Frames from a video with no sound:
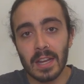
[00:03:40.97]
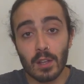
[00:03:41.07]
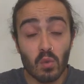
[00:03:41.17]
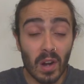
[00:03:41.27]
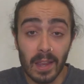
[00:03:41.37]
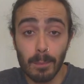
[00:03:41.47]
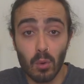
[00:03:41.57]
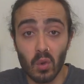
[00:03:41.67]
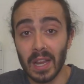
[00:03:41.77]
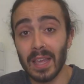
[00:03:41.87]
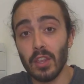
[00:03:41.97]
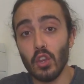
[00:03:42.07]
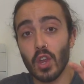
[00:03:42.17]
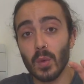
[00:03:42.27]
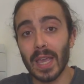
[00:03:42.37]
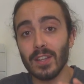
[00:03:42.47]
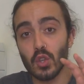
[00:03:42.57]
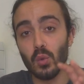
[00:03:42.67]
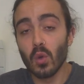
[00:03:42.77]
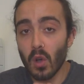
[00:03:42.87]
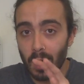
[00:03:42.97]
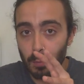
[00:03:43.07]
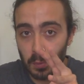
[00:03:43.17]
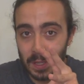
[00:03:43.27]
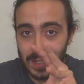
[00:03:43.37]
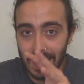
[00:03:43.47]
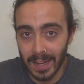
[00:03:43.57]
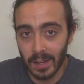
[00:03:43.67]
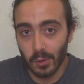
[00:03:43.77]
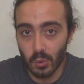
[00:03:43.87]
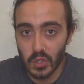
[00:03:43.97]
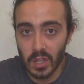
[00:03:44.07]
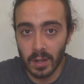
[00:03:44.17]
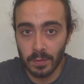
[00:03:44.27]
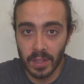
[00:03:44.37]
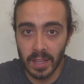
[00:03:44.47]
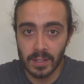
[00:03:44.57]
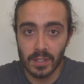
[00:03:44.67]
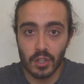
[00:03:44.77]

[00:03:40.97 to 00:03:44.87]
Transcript: Now, it's really important here that you don't get too caught up with the technical side of things.